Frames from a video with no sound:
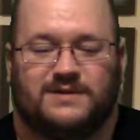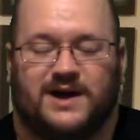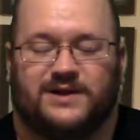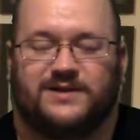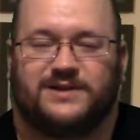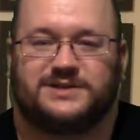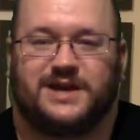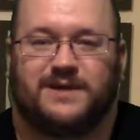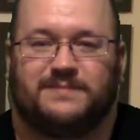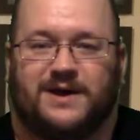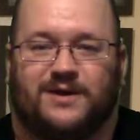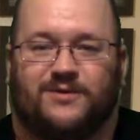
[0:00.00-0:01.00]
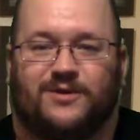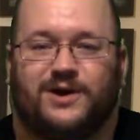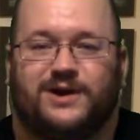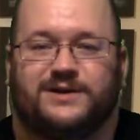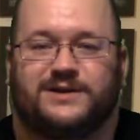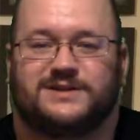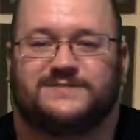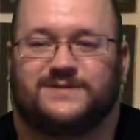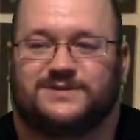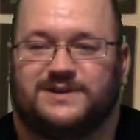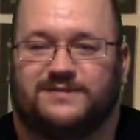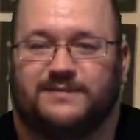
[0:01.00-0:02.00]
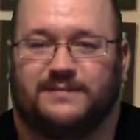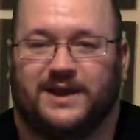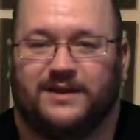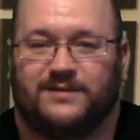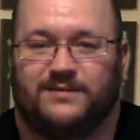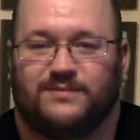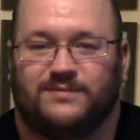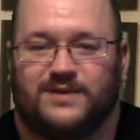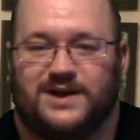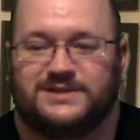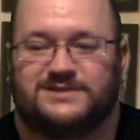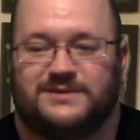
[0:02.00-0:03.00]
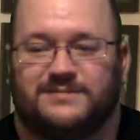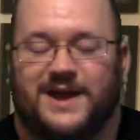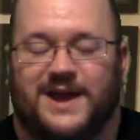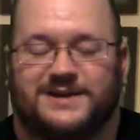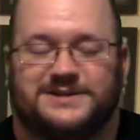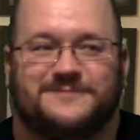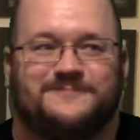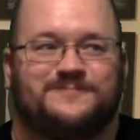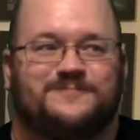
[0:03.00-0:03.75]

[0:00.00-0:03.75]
Honor of the Giant Battle Royal in his first ever main roster match,